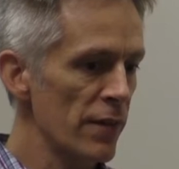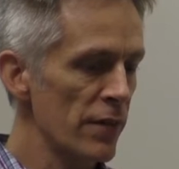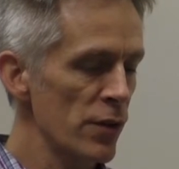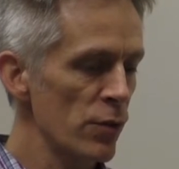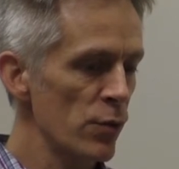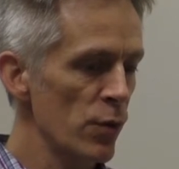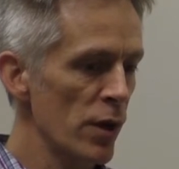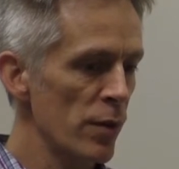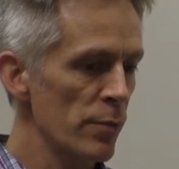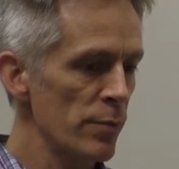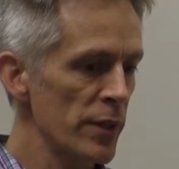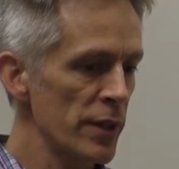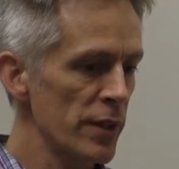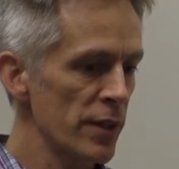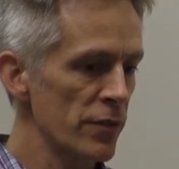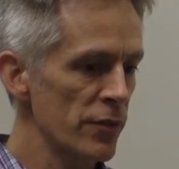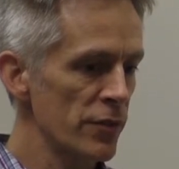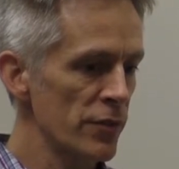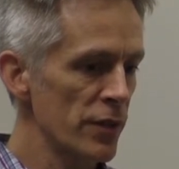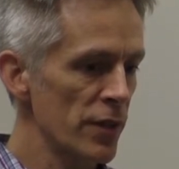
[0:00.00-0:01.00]
to everyone
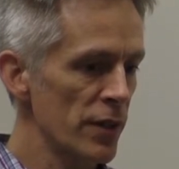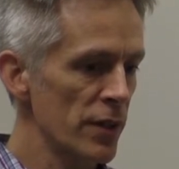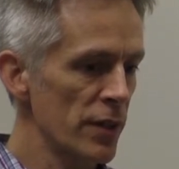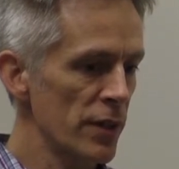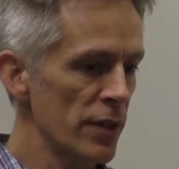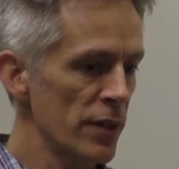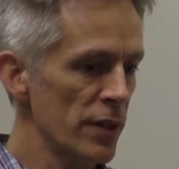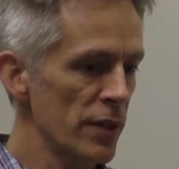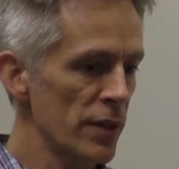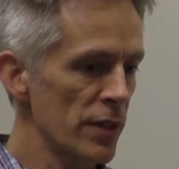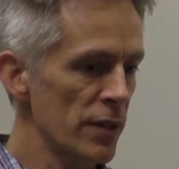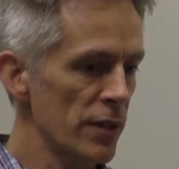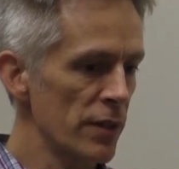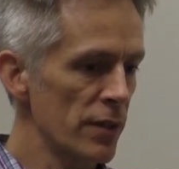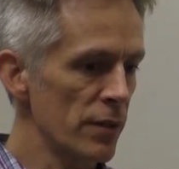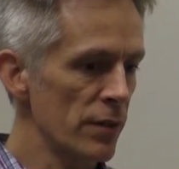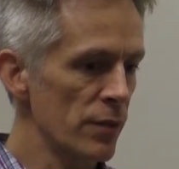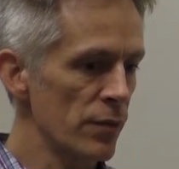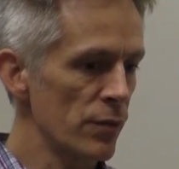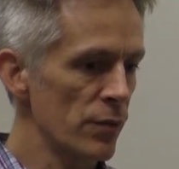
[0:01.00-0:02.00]
because uh,
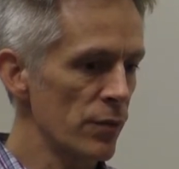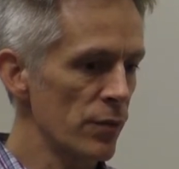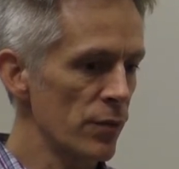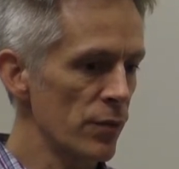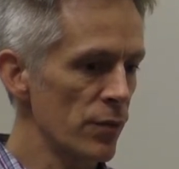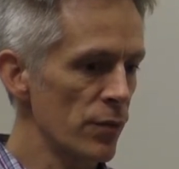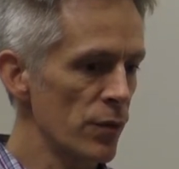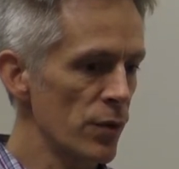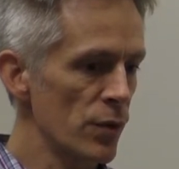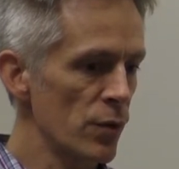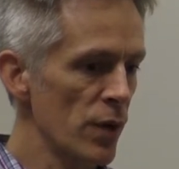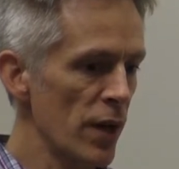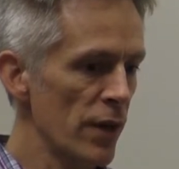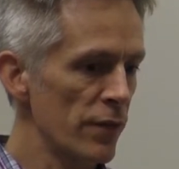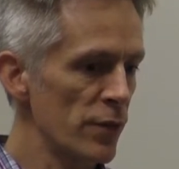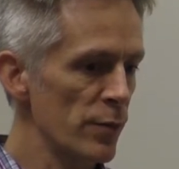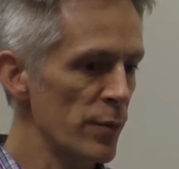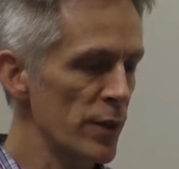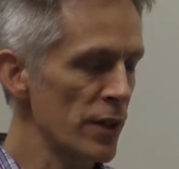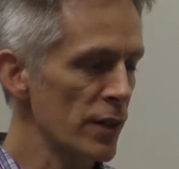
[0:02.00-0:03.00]
you you
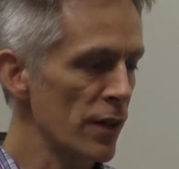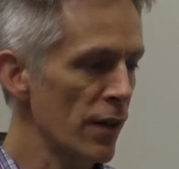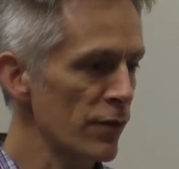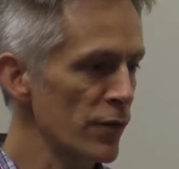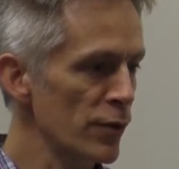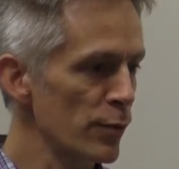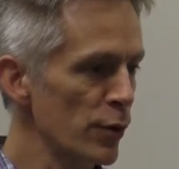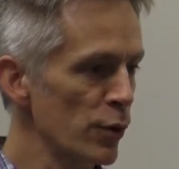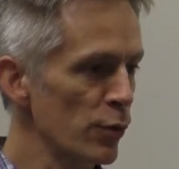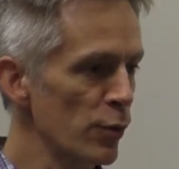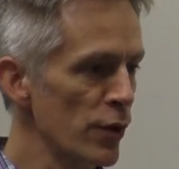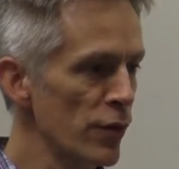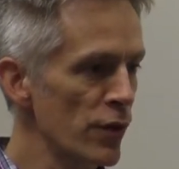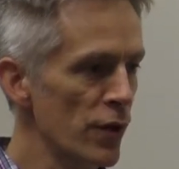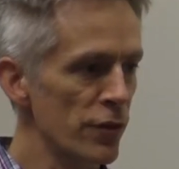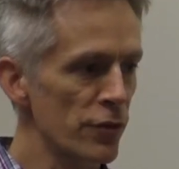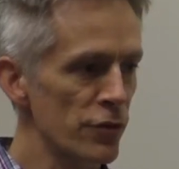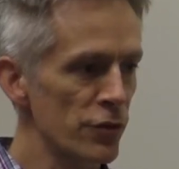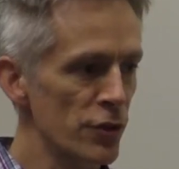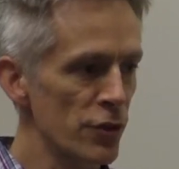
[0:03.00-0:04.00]
have to be comfortable
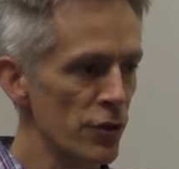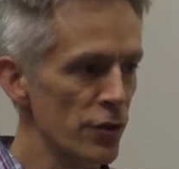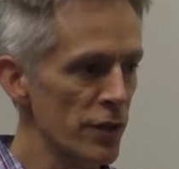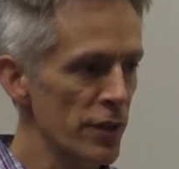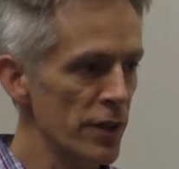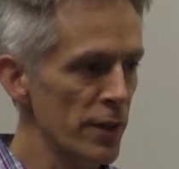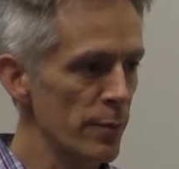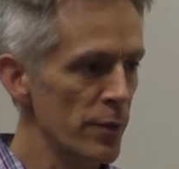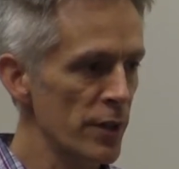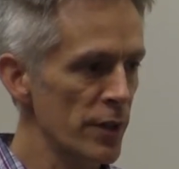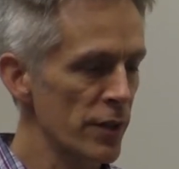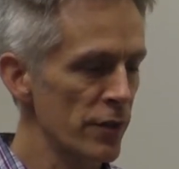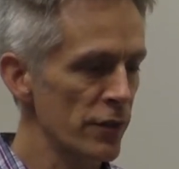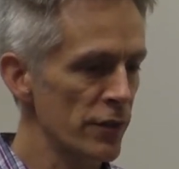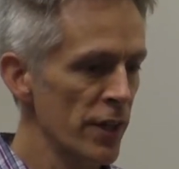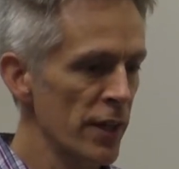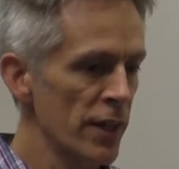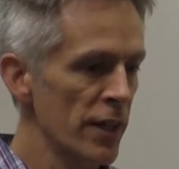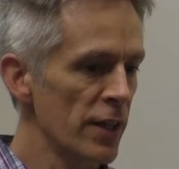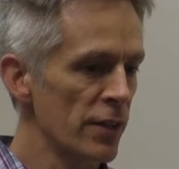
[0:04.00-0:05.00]
with uncertainty
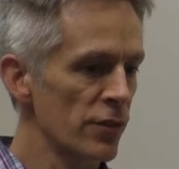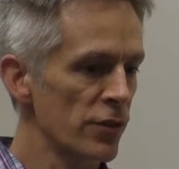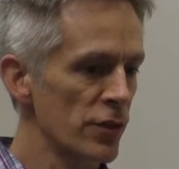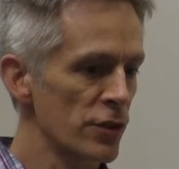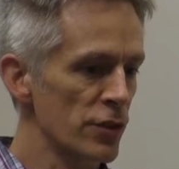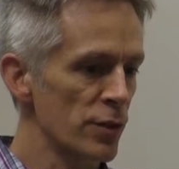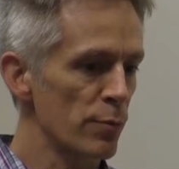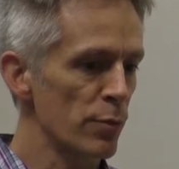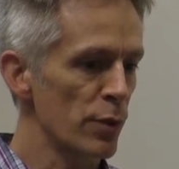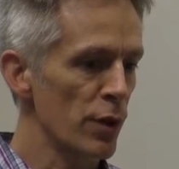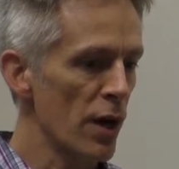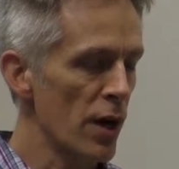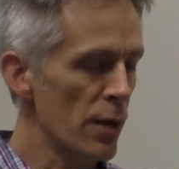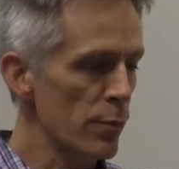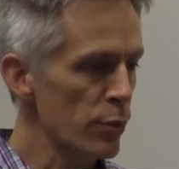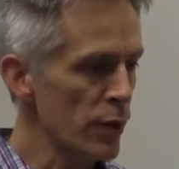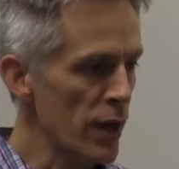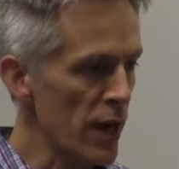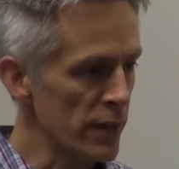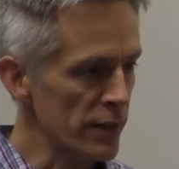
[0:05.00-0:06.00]
because it's such a
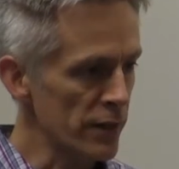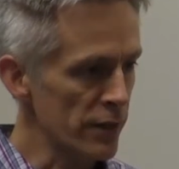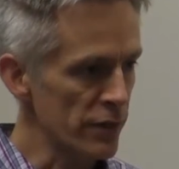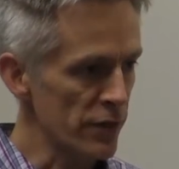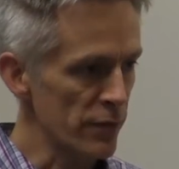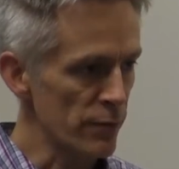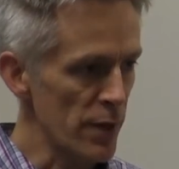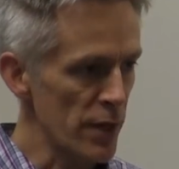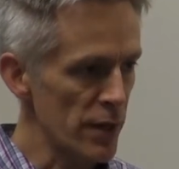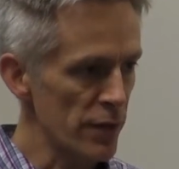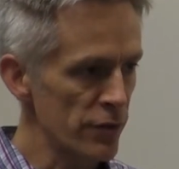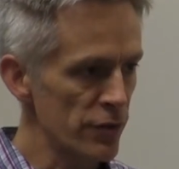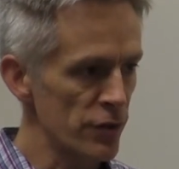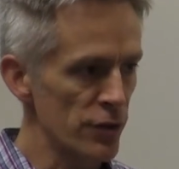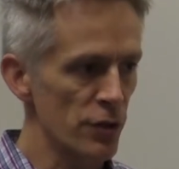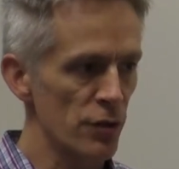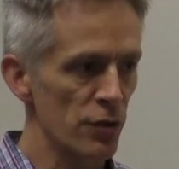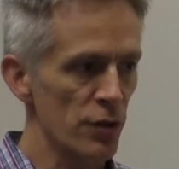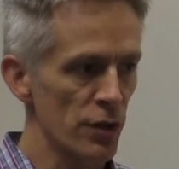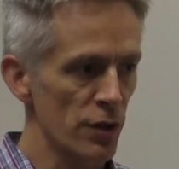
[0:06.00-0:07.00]
broad practice of
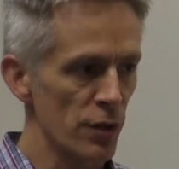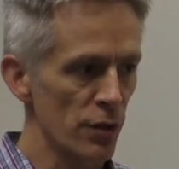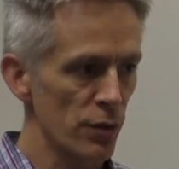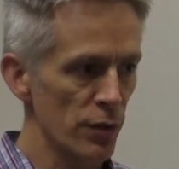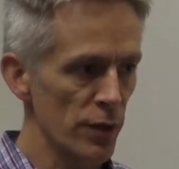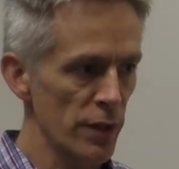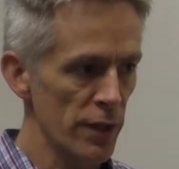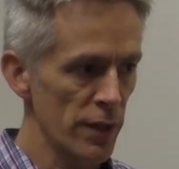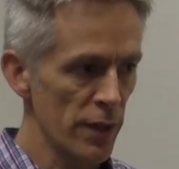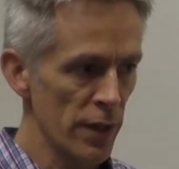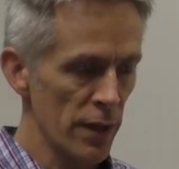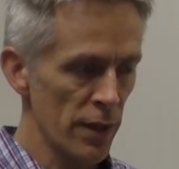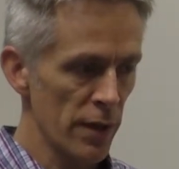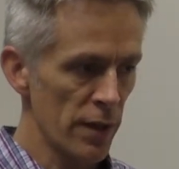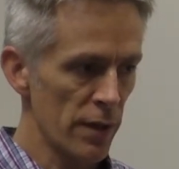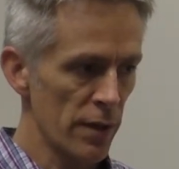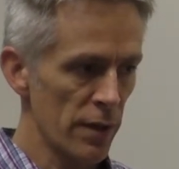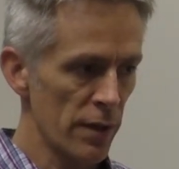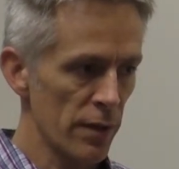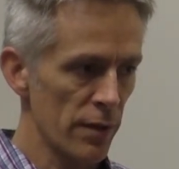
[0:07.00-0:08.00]
medicine. You're the only
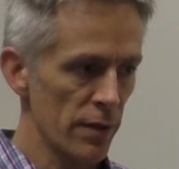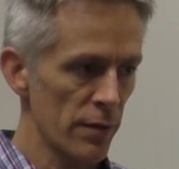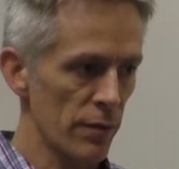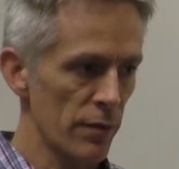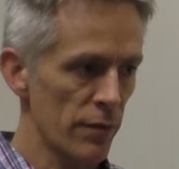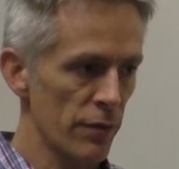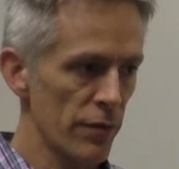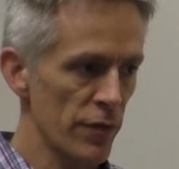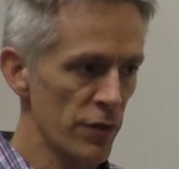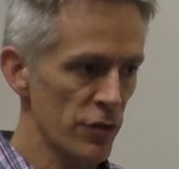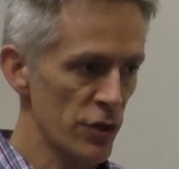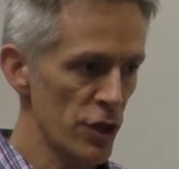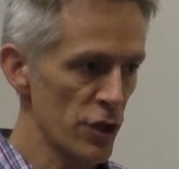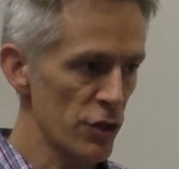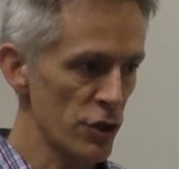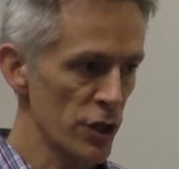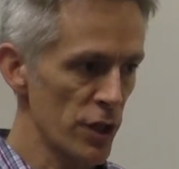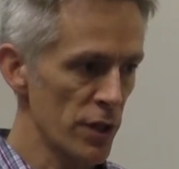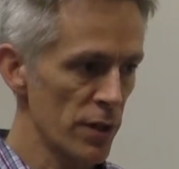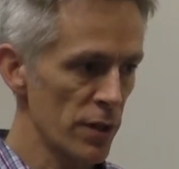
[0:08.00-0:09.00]
uh,
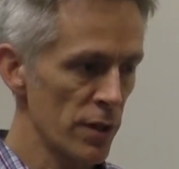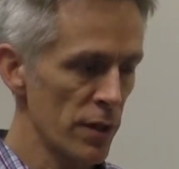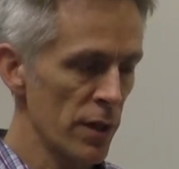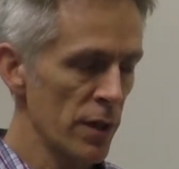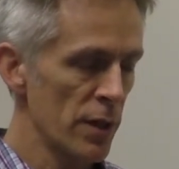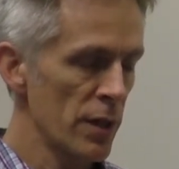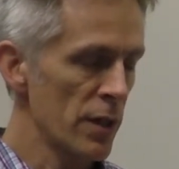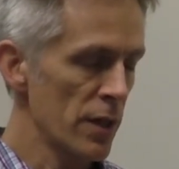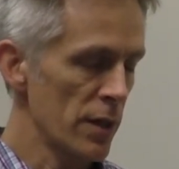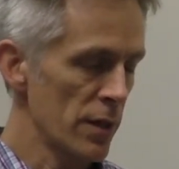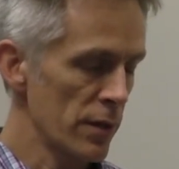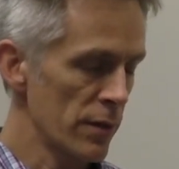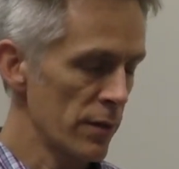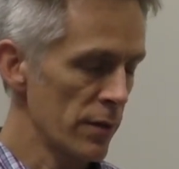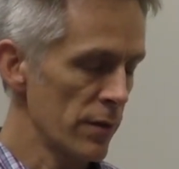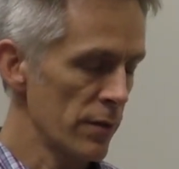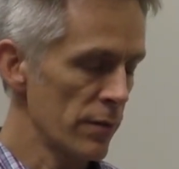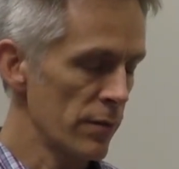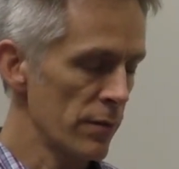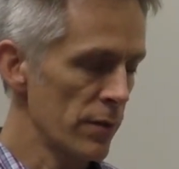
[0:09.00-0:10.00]
physician.
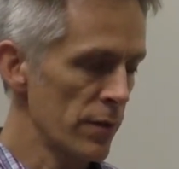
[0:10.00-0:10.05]
Uh,